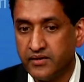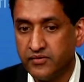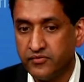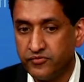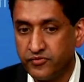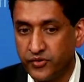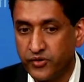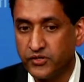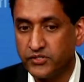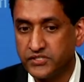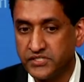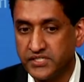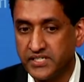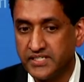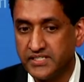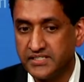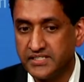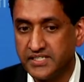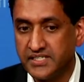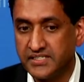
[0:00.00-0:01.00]
First
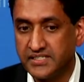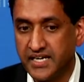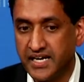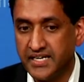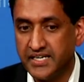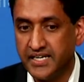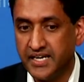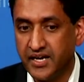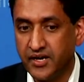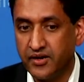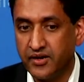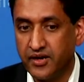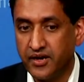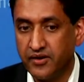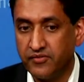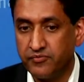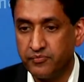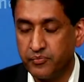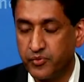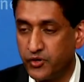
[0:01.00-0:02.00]
is this idea
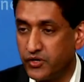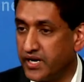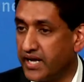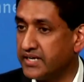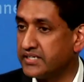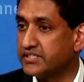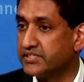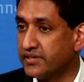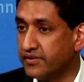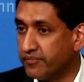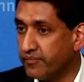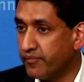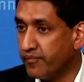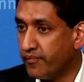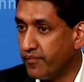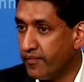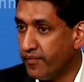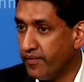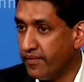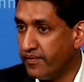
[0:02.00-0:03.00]
of production.
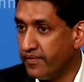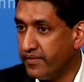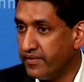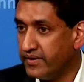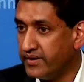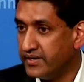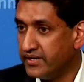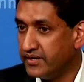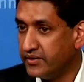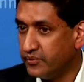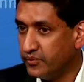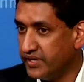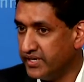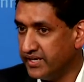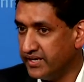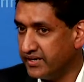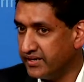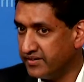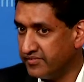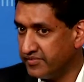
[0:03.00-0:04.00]
We
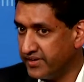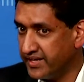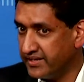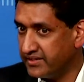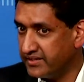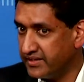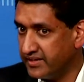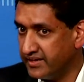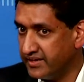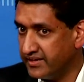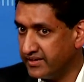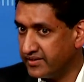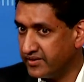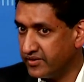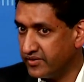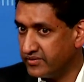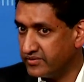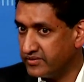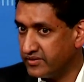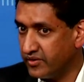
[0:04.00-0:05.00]
didn't invent the
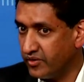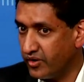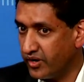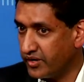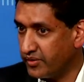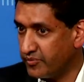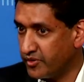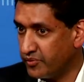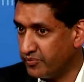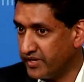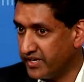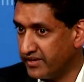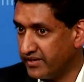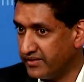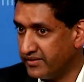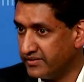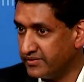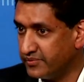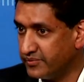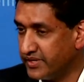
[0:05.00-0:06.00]

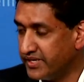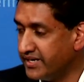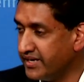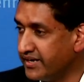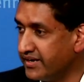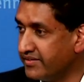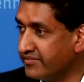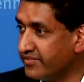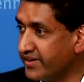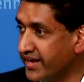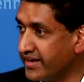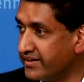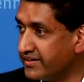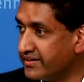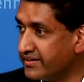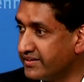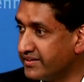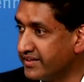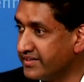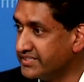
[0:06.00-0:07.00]
automobile, we didn't invent
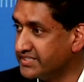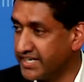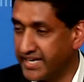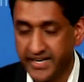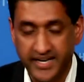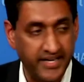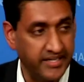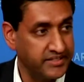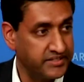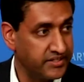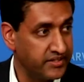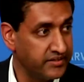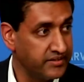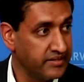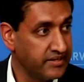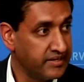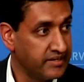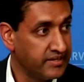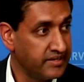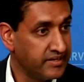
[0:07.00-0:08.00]
the jet engine,
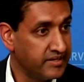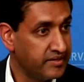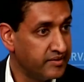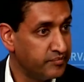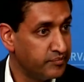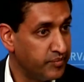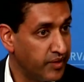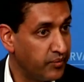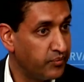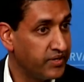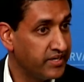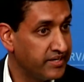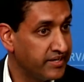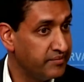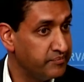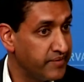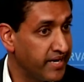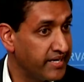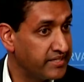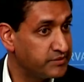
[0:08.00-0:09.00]
but we did
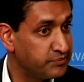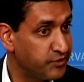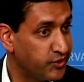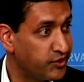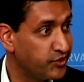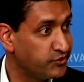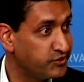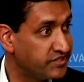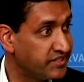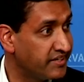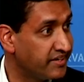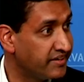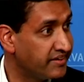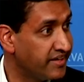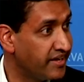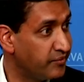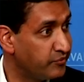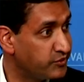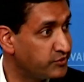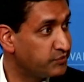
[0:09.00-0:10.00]
mass produce it, and
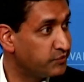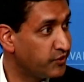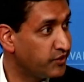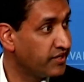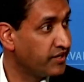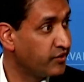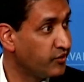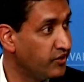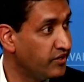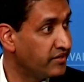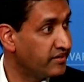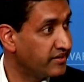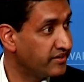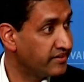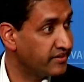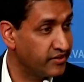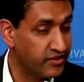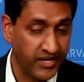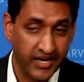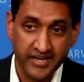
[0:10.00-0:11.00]
that was pretty good in
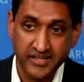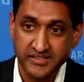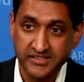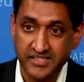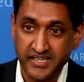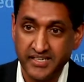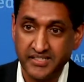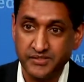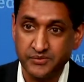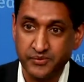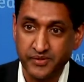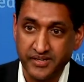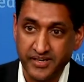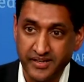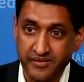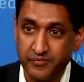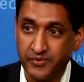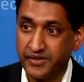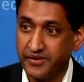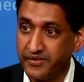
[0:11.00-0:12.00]
the United States.
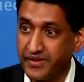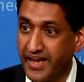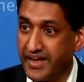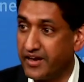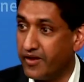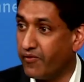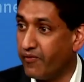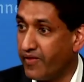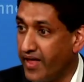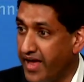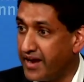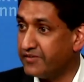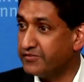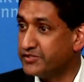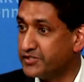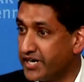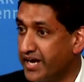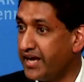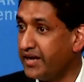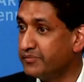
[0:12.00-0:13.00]
We had a lot of
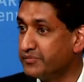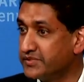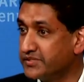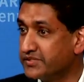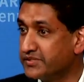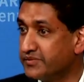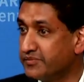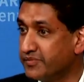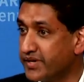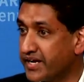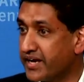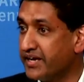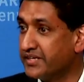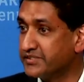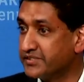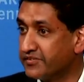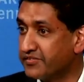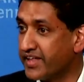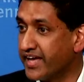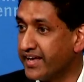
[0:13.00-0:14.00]
jobs
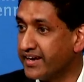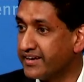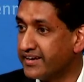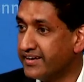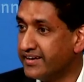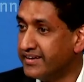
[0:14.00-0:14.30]
because of that.